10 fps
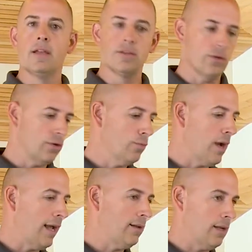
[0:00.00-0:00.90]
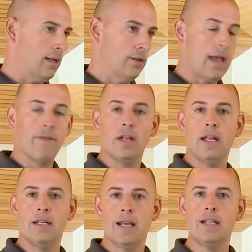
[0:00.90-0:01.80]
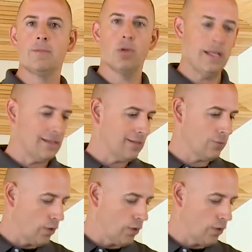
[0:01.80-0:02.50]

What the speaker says: So you might, in navigating tight places,